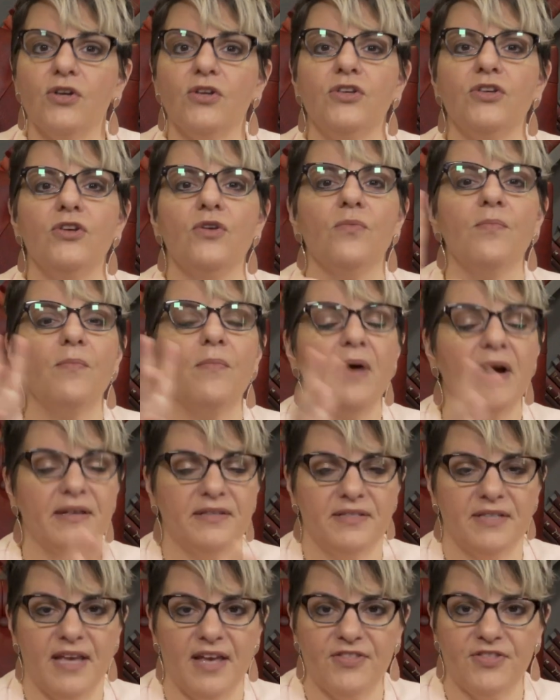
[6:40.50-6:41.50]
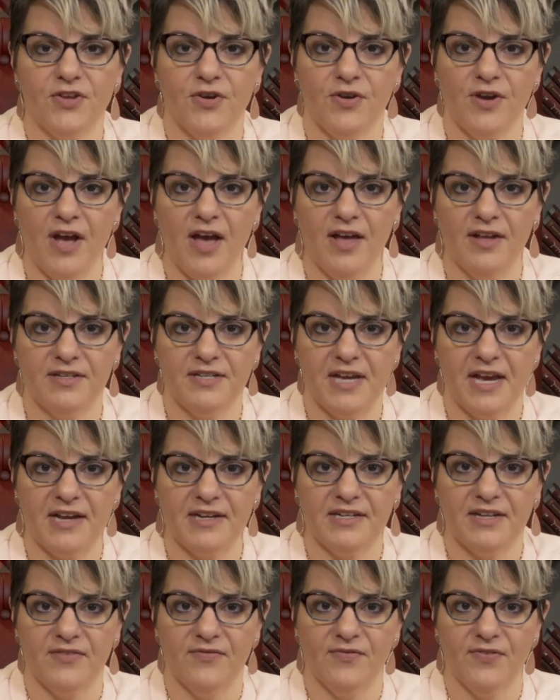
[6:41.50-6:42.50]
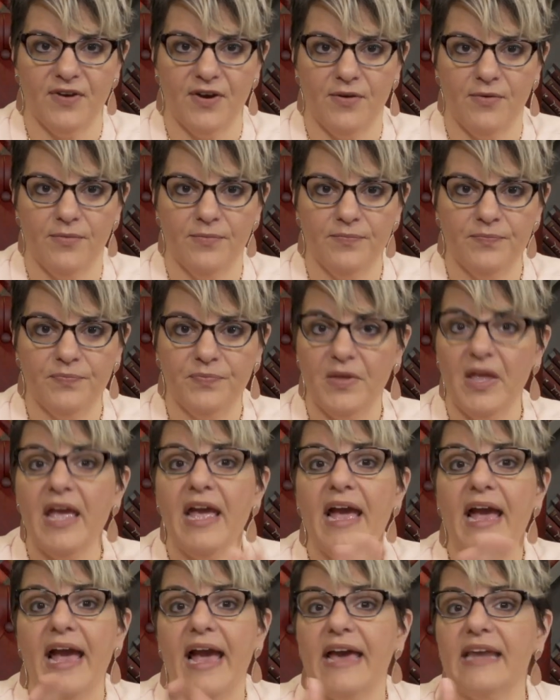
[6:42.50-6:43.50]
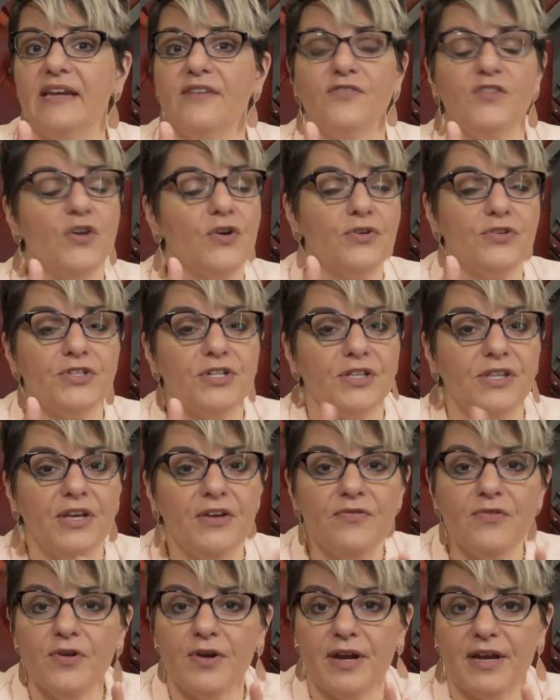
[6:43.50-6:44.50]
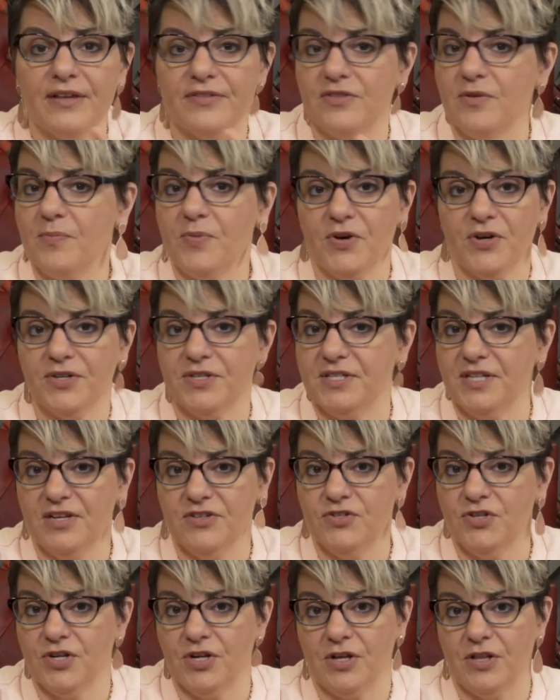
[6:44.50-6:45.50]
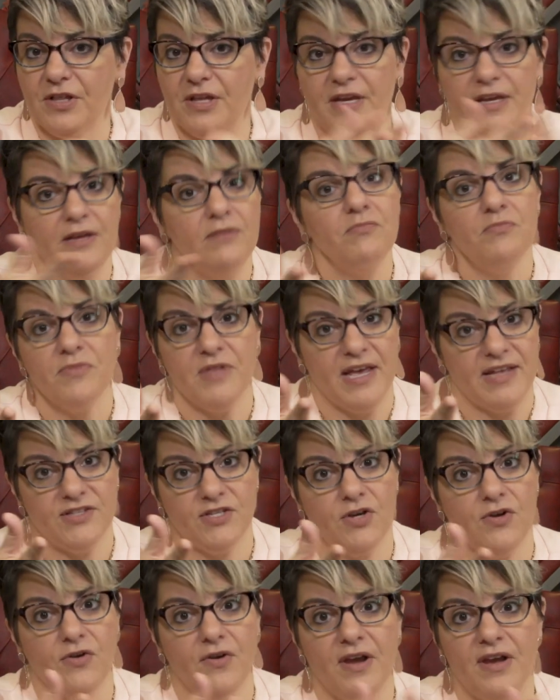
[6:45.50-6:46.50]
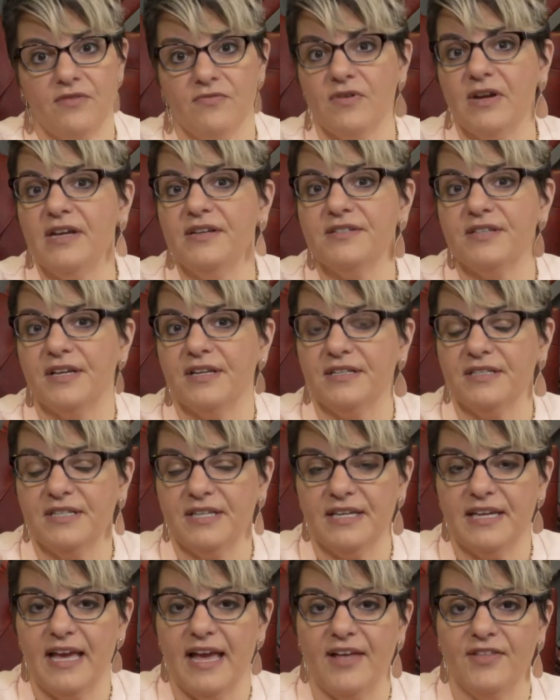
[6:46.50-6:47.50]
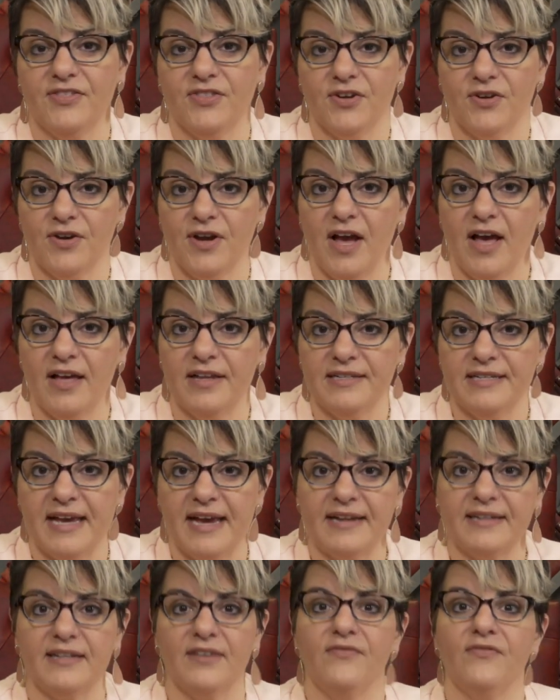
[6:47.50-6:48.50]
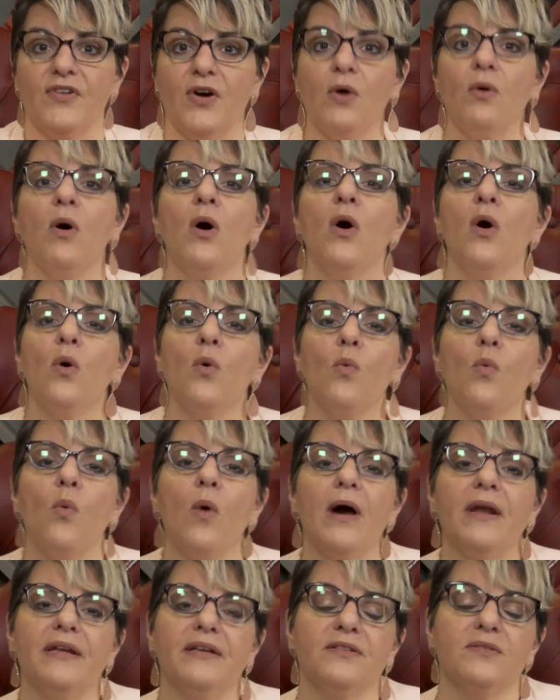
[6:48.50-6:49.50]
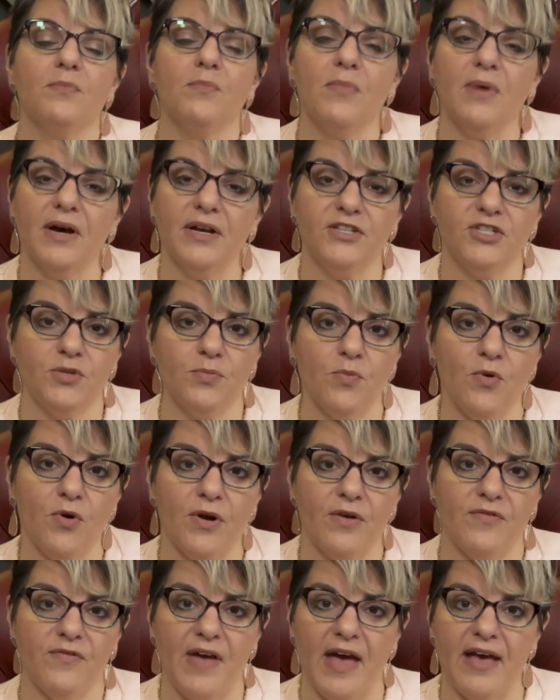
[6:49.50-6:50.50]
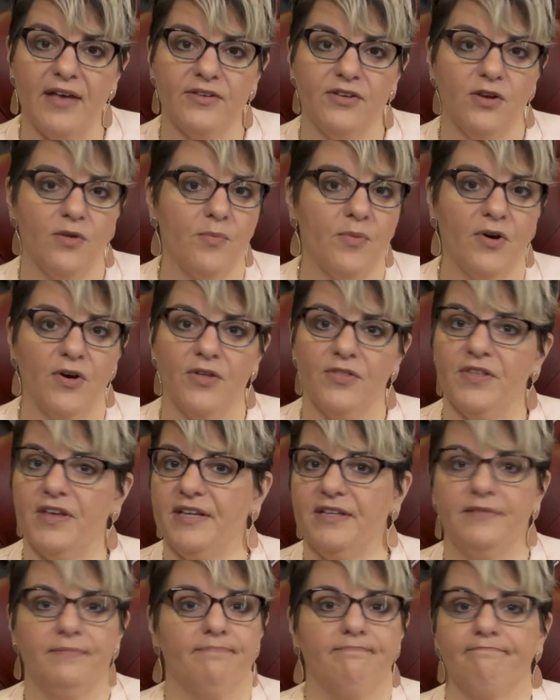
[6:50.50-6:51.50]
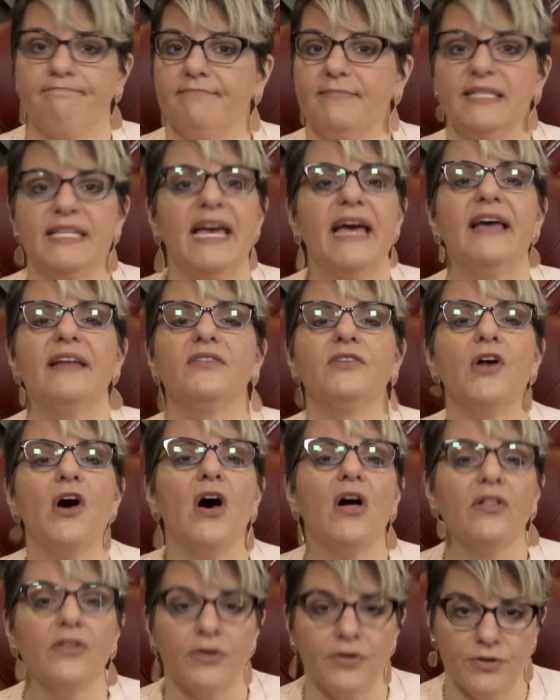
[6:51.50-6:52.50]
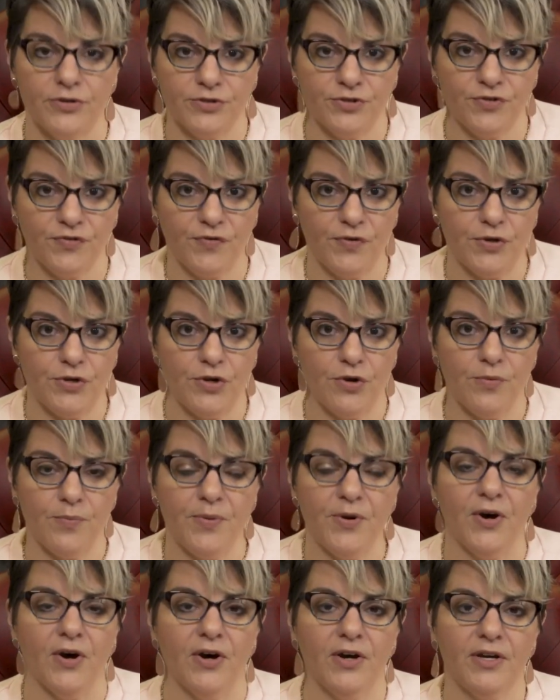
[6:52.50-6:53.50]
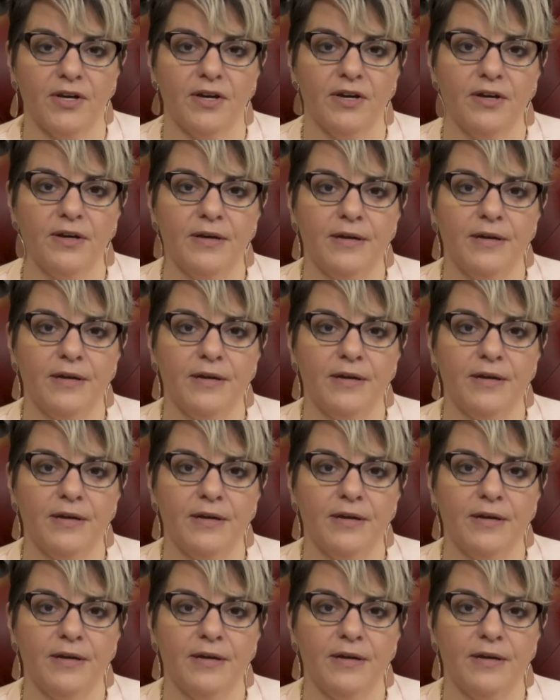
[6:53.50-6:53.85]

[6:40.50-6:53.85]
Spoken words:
you must get their contact info. And if you're delivering the book digitally, that's a great reason to get their contact info. What is much more valuable than $10 for your book